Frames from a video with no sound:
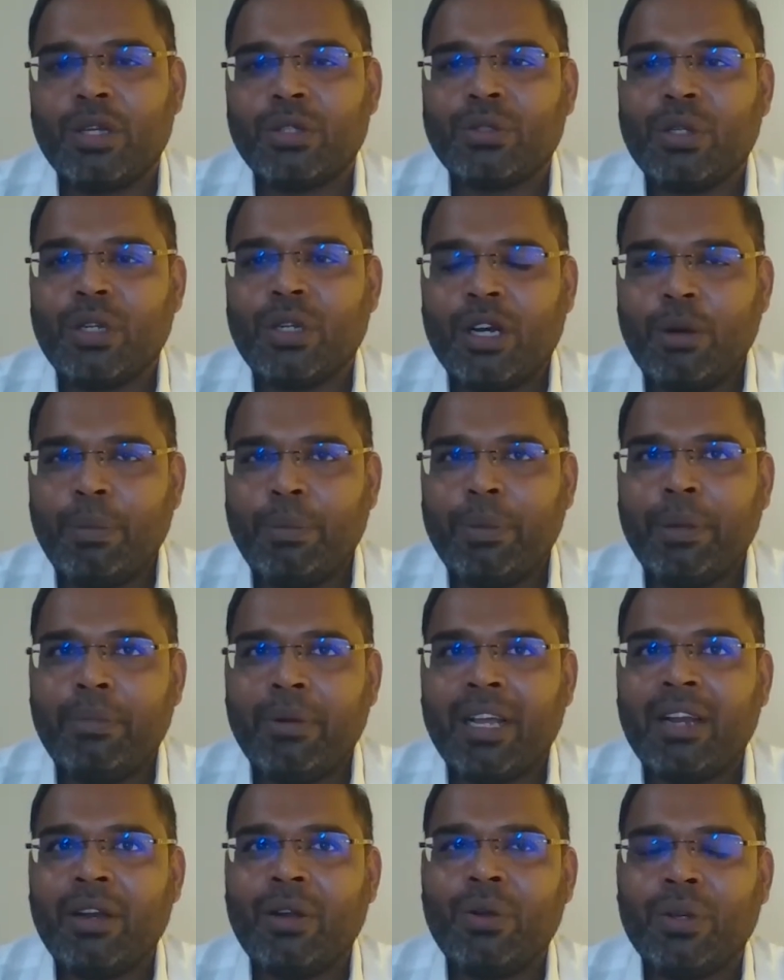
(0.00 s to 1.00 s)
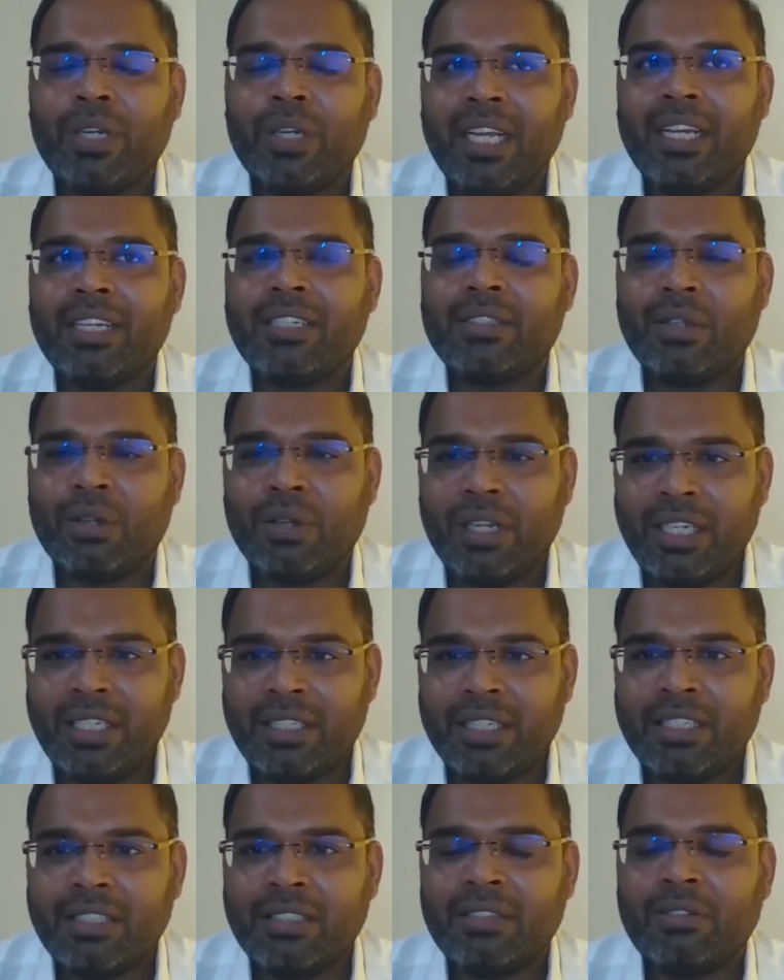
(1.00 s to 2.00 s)
So now people are looking at
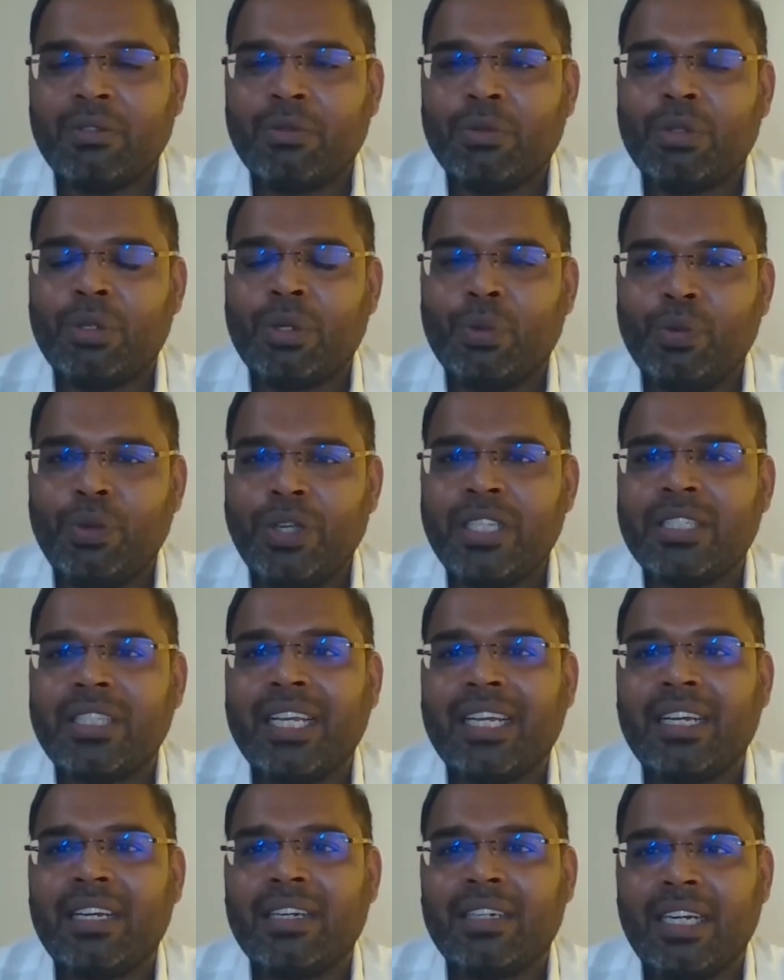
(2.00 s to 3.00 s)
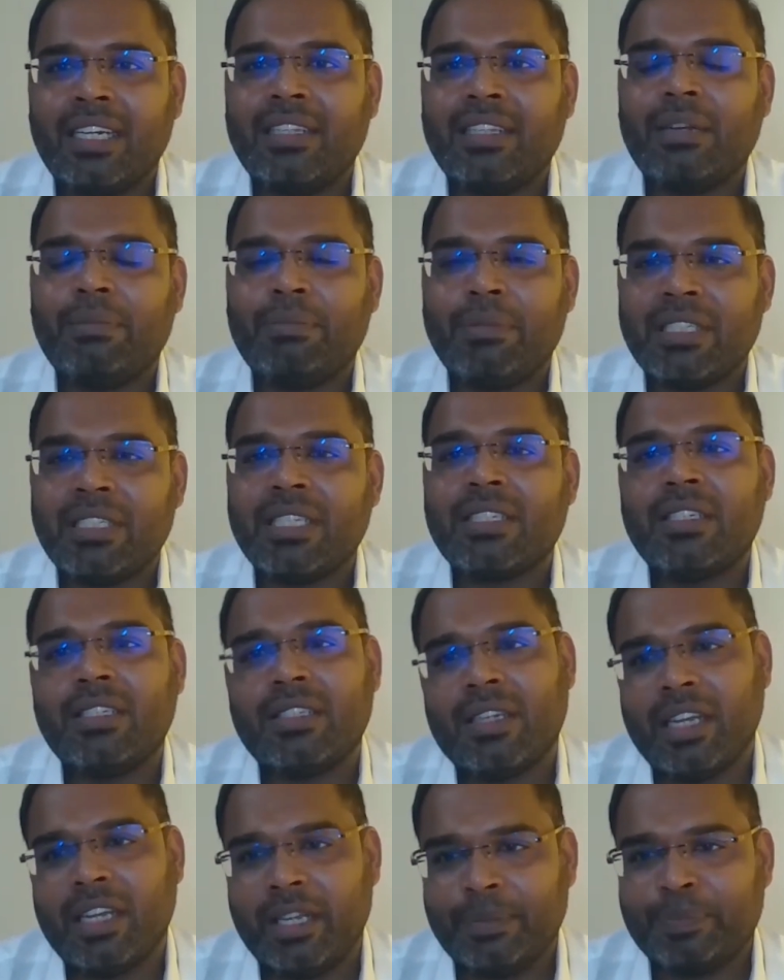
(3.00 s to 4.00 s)
solutions through which they can run their business
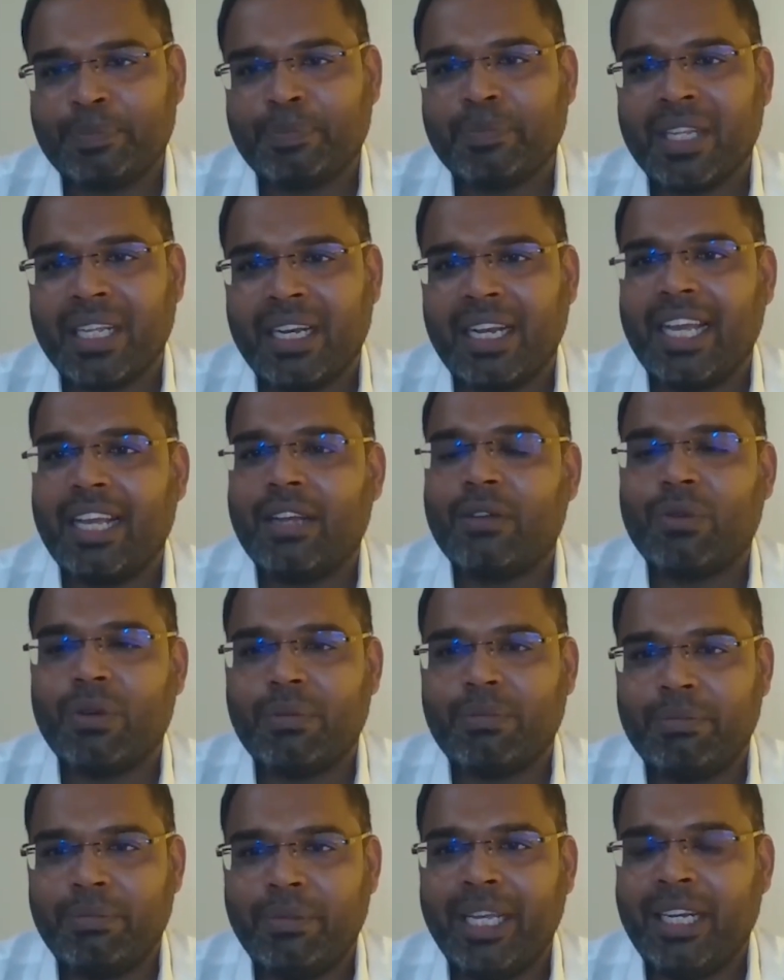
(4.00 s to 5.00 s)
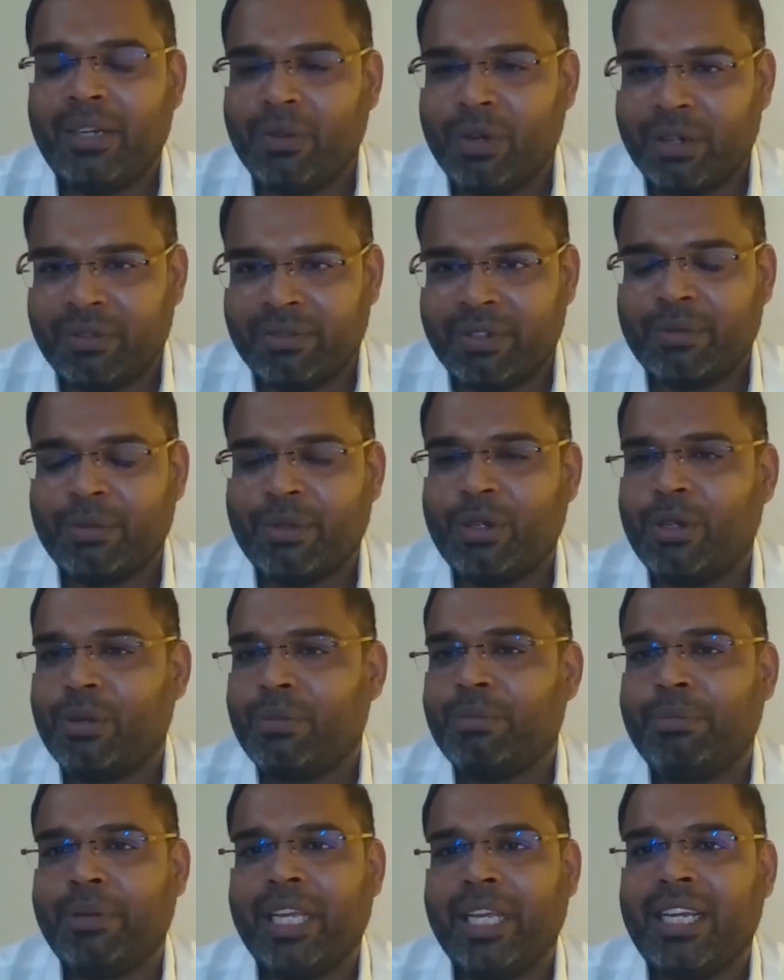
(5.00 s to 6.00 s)
digitally, like be it work from
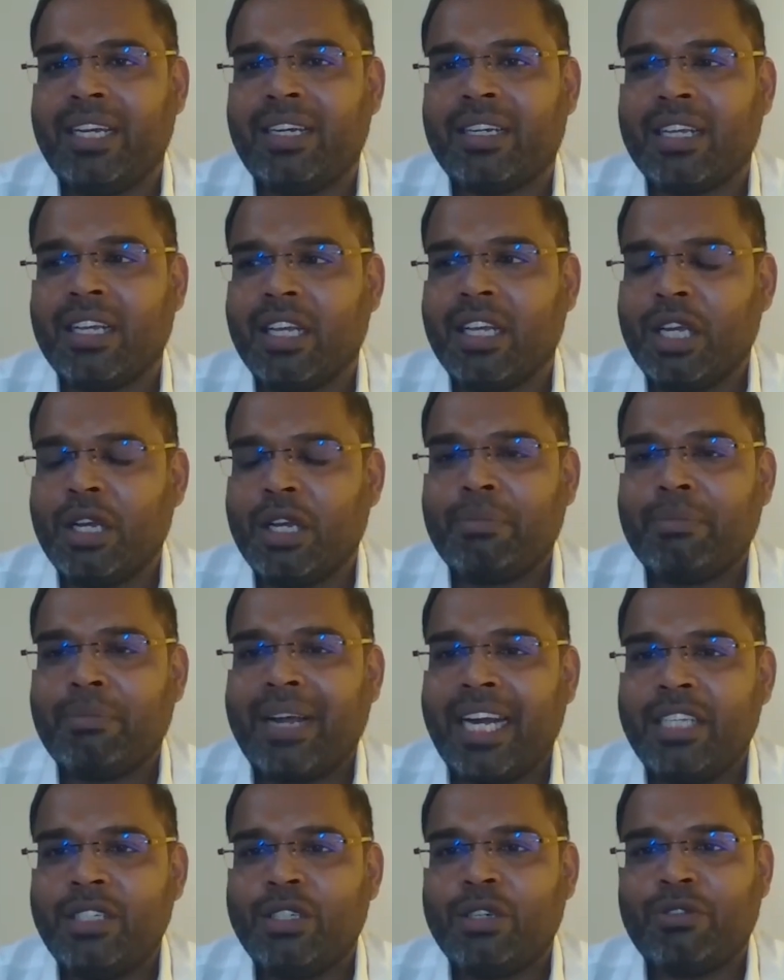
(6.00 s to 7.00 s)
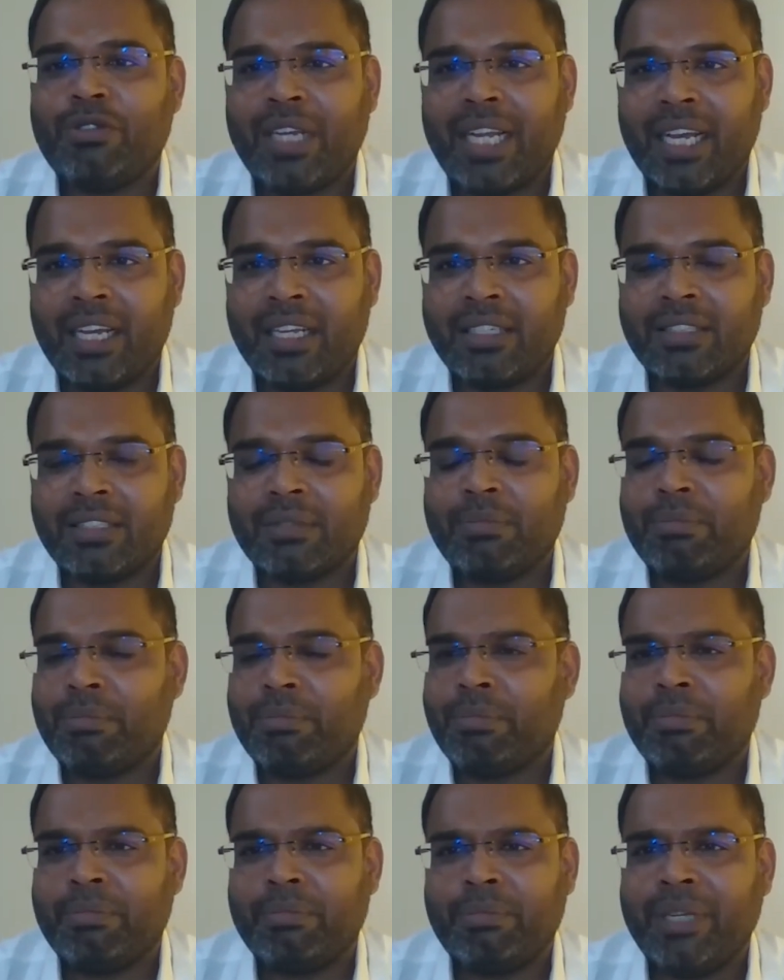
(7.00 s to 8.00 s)
home, be it managing your finance,
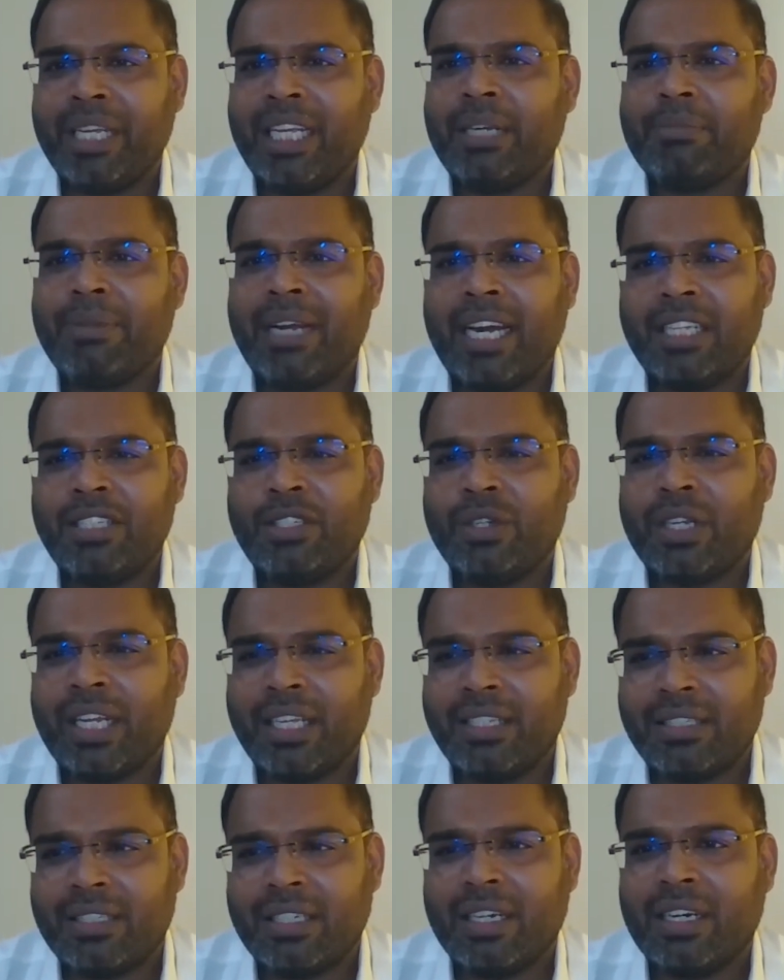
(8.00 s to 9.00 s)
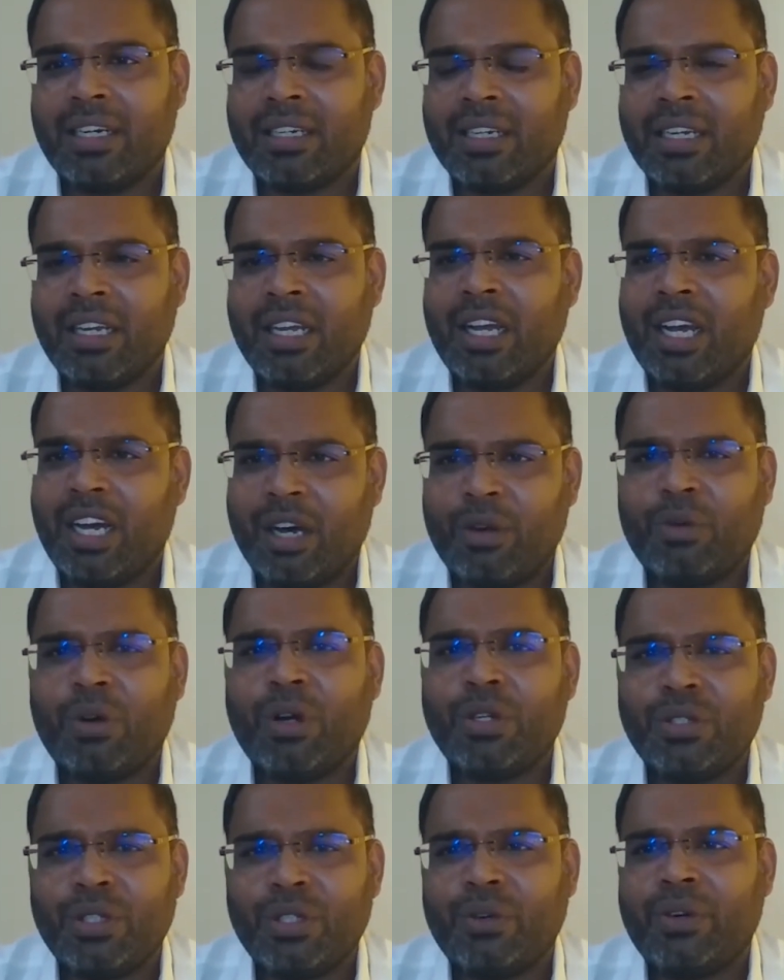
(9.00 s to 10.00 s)
be it managing your HR or
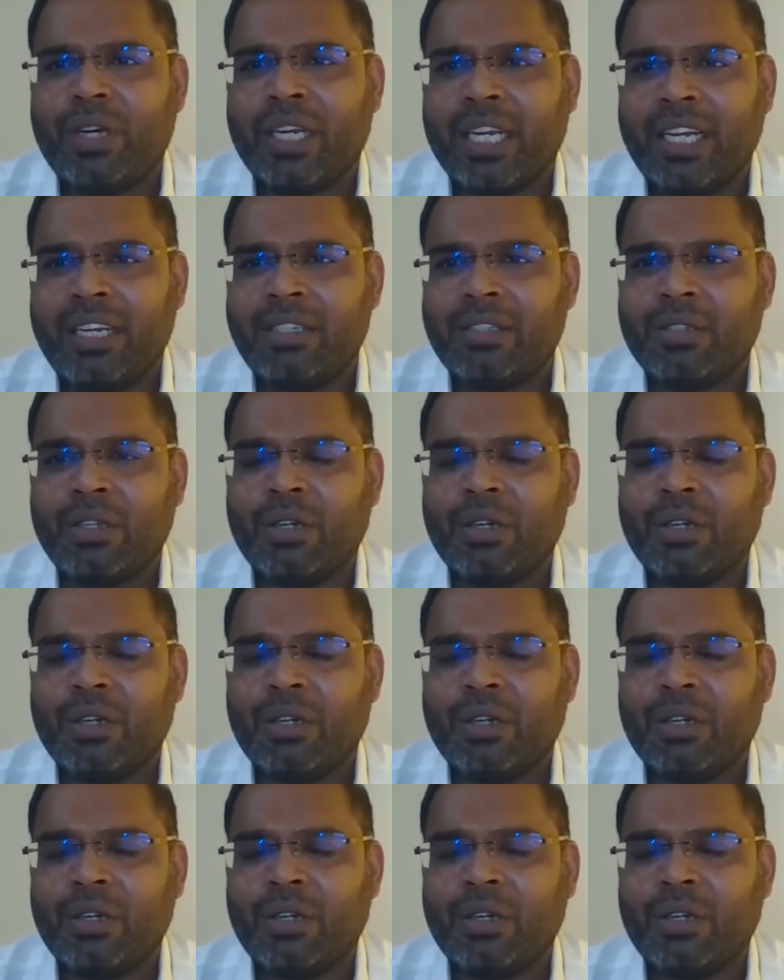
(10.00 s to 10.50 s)
whatsoever, right?